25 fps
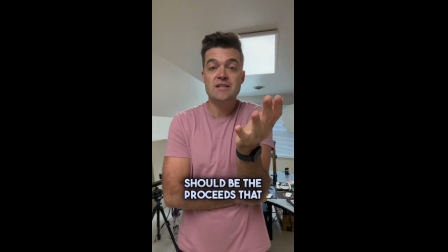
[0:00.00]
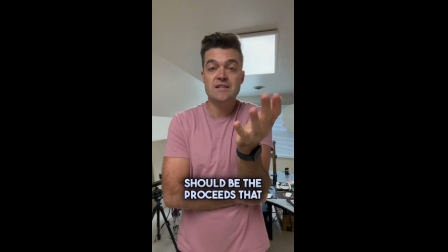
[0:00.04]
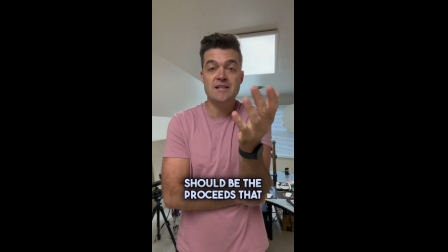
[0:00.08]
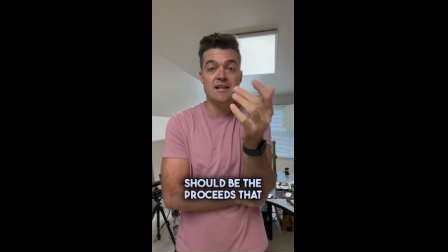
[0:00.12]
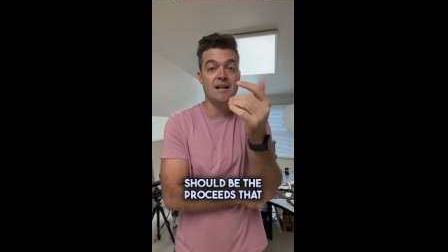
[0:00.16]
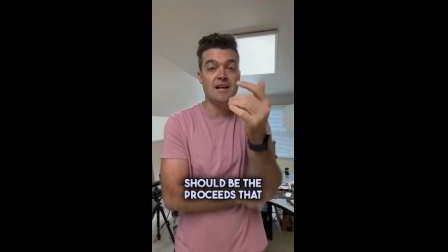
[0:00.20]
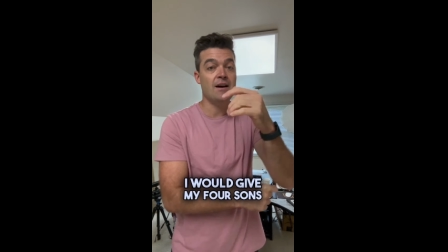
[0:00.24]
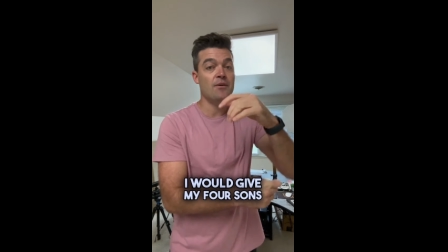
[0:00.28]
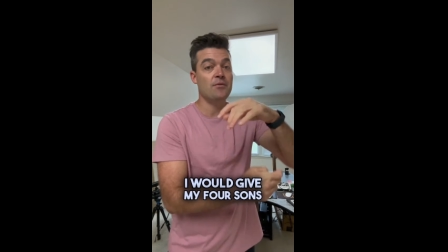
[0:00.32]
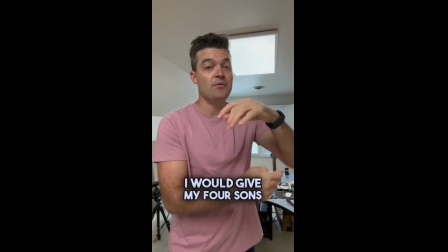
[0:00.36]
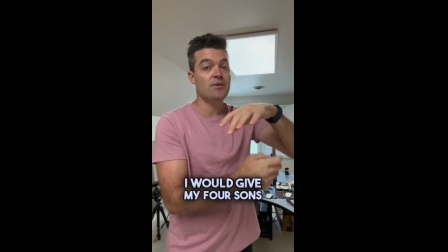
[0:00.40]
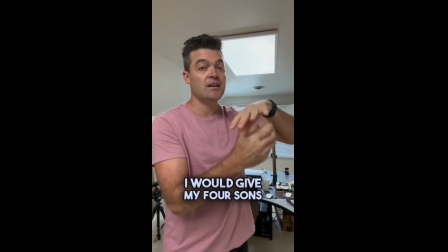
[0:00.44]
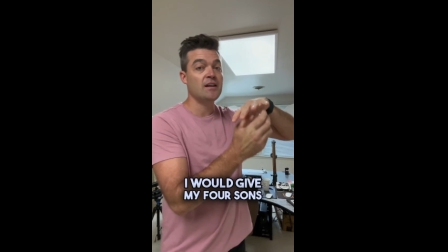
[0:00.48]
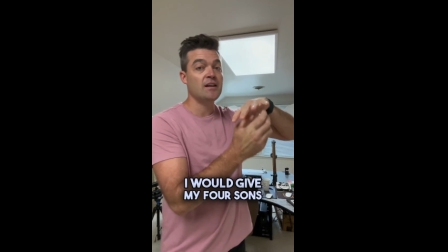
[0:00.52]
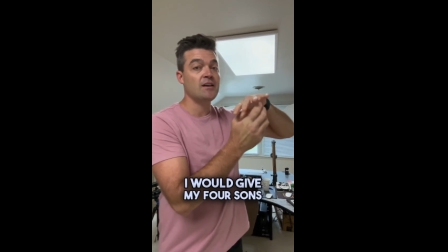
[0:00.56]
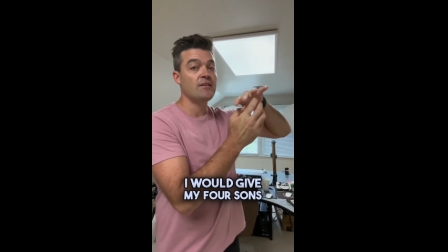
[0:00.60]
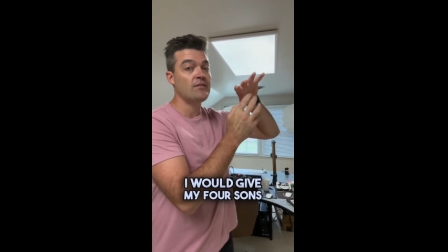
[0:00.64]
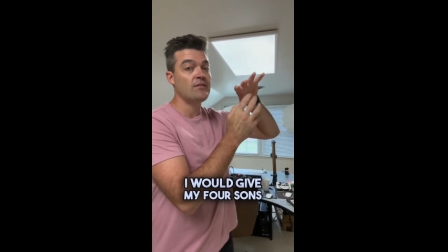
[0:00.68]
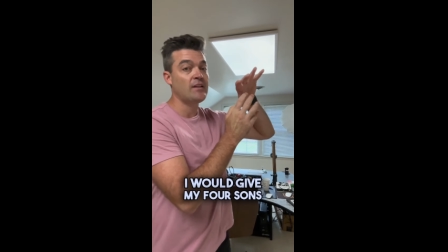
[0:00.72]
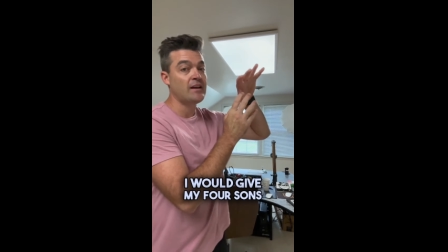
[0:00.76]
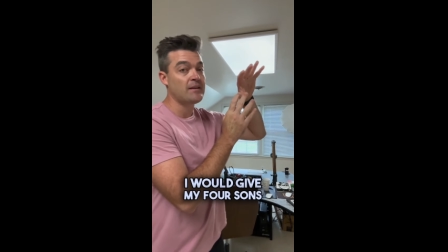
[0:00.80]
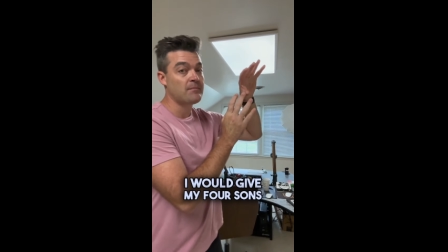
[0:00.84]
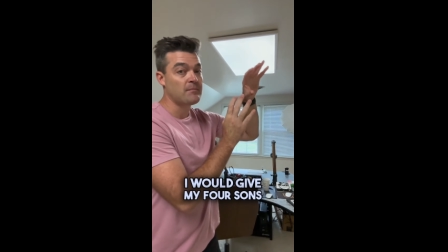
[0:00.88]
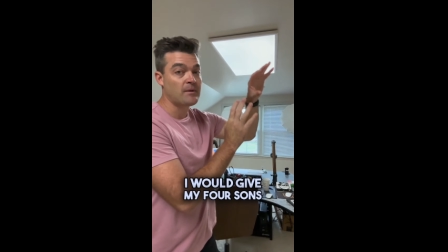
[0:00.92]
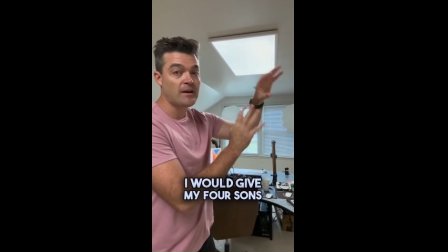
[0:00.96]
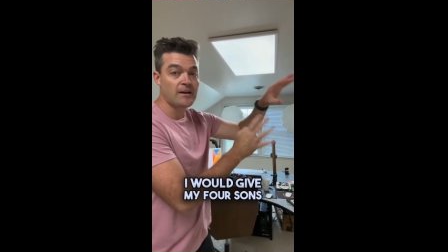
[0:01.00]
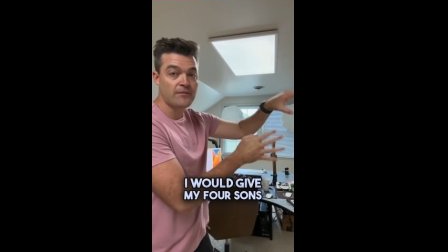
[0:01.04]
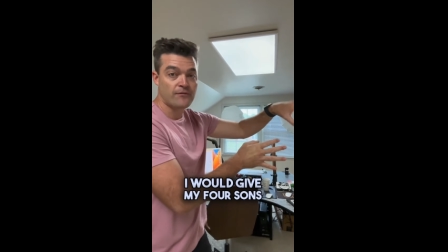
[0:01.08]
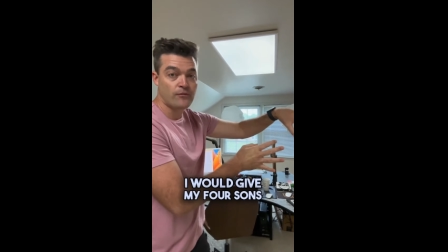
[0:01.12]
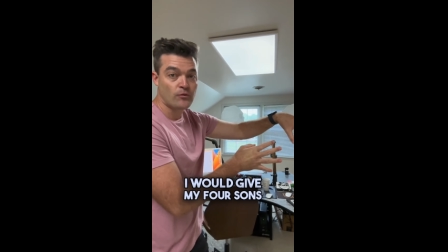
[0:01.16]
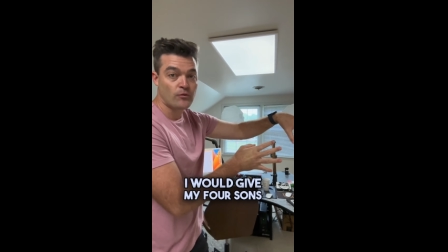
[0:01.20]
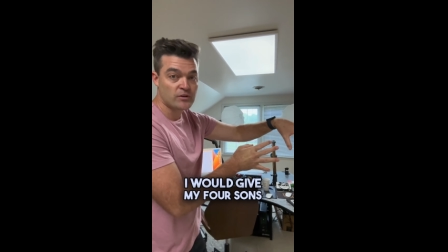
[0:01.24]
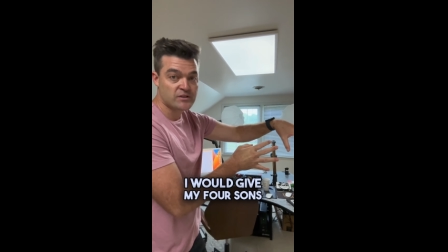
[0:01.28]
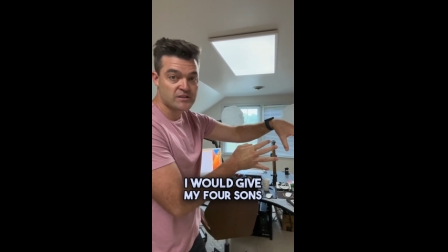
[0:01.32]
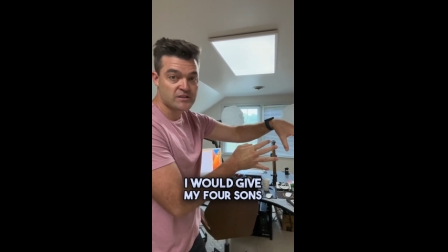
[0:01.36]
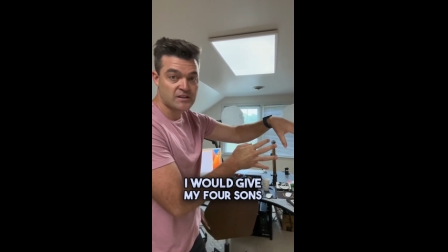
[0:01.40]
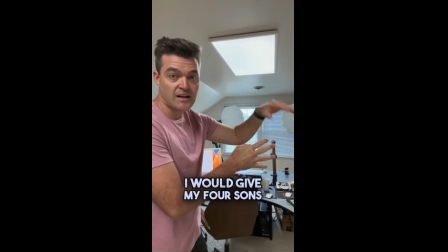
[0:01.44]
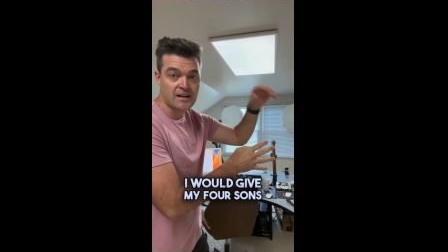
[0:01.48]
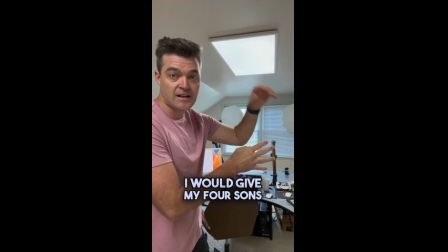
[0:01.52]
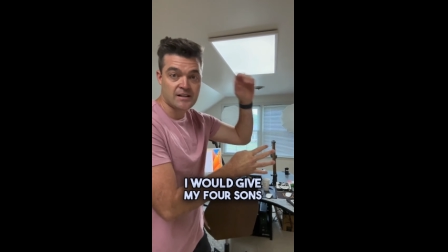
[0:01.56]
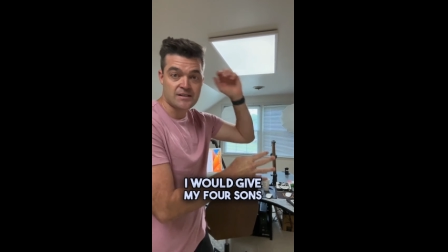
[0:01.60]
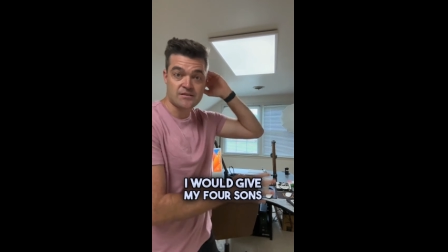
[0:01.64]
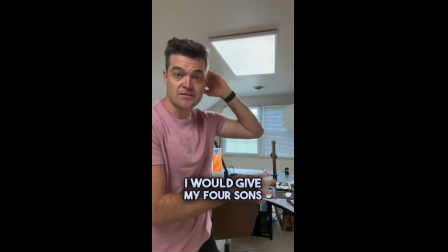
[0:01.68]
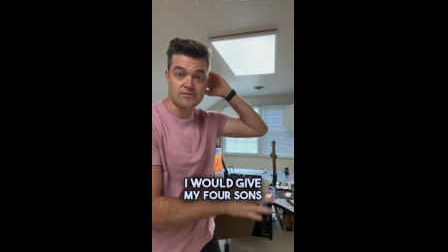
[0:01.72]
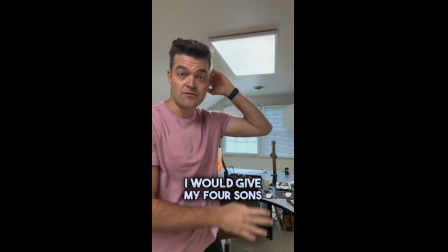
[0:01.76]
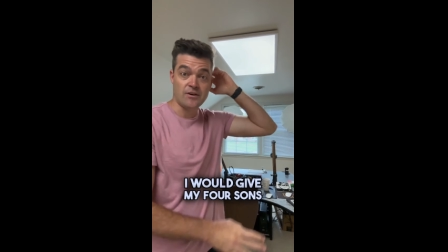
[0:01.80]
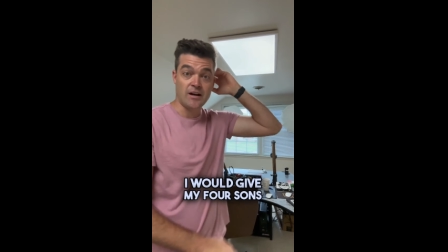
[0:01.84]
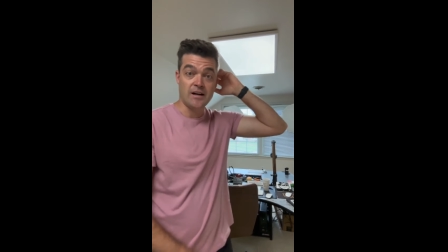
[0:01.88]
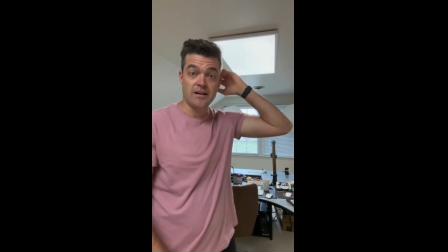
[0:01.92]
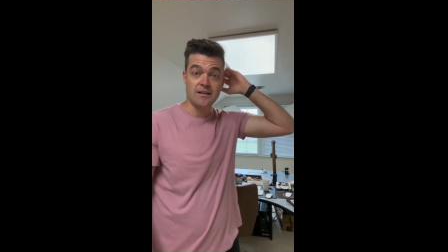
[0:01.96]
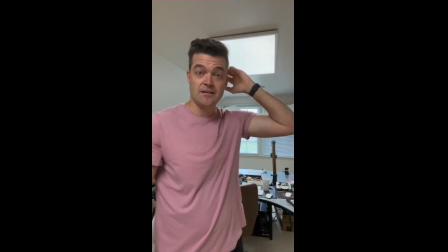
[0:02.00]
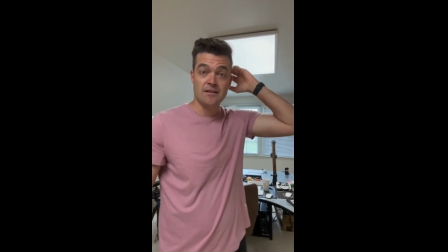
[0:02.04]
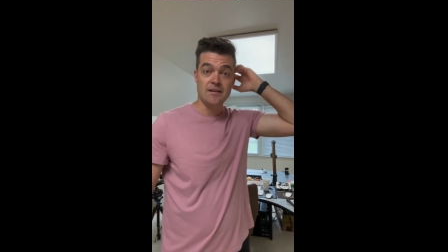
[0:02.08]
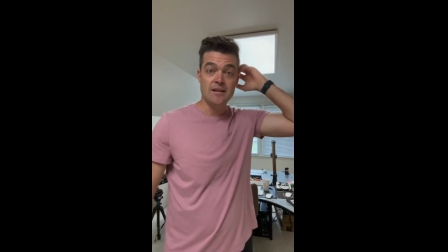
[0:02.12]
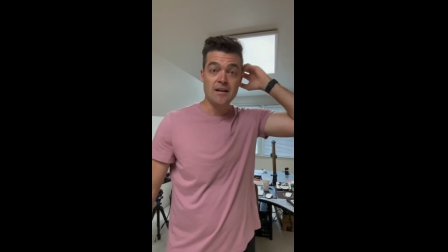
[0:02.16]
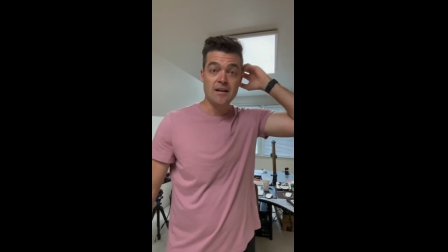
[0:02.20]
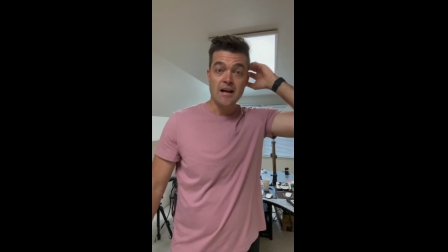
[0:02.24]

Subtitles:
that I would give like my 4 sons, right?